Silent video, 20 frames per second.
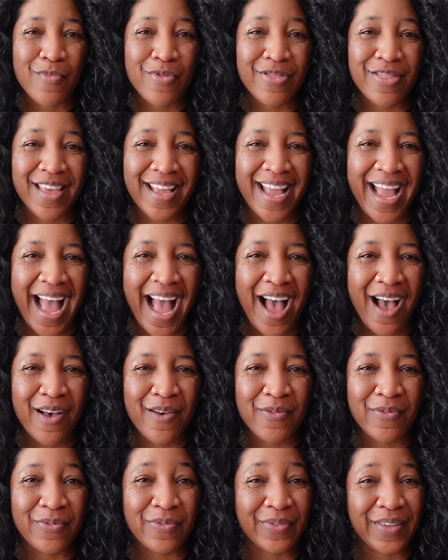They
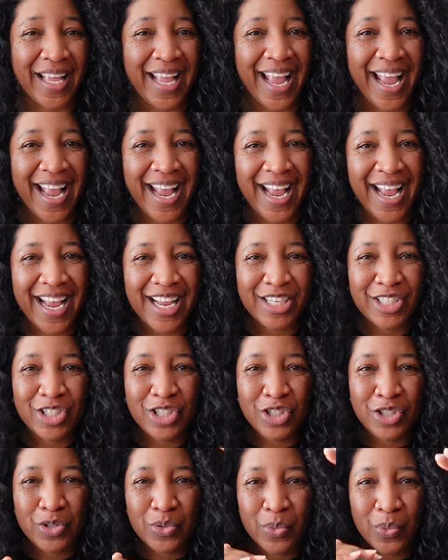have a
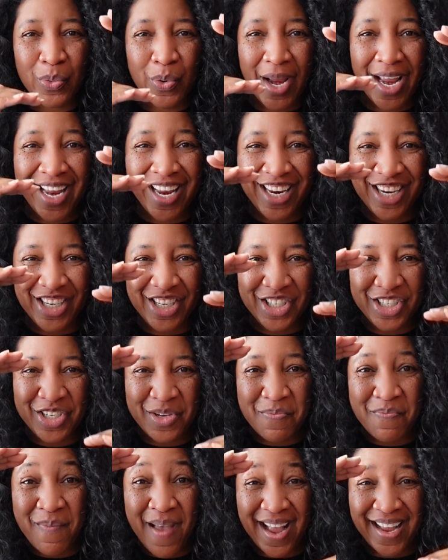
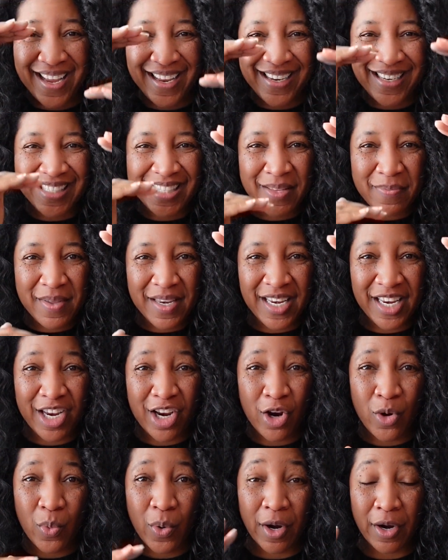strange mechanism in
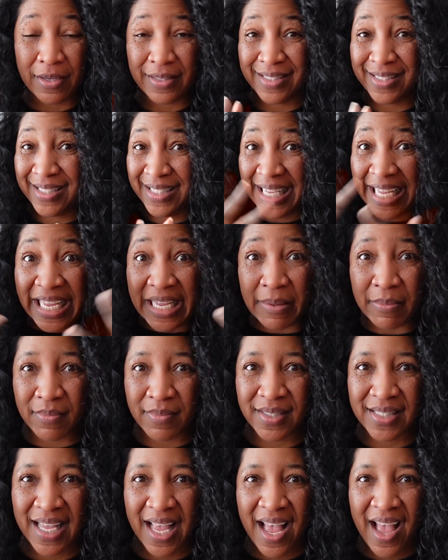here where it
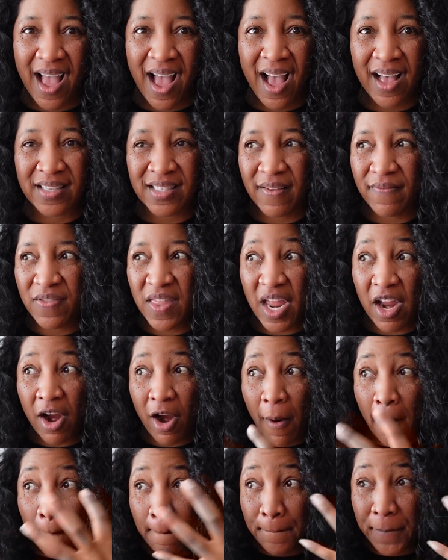seems as if
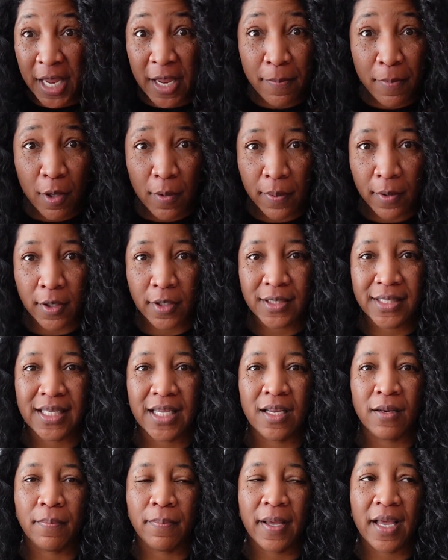they're a people
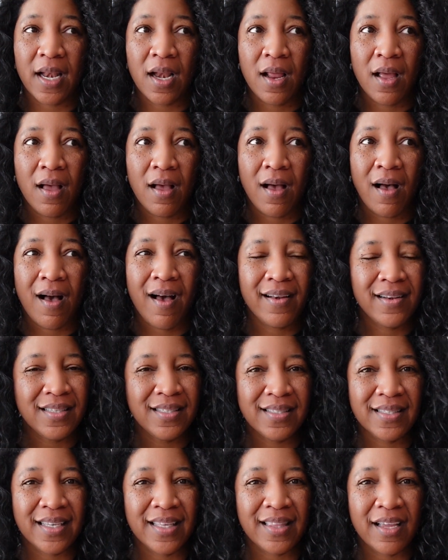person, but
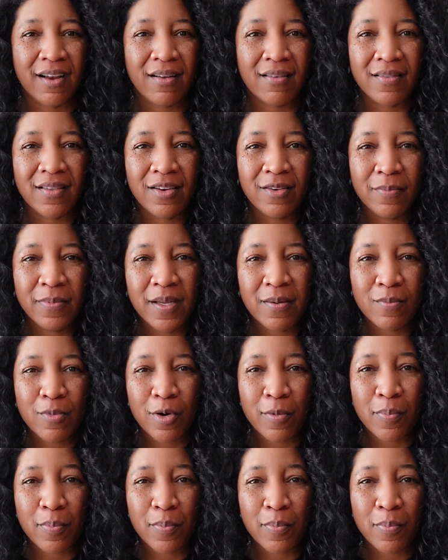honestly, they're a little bit more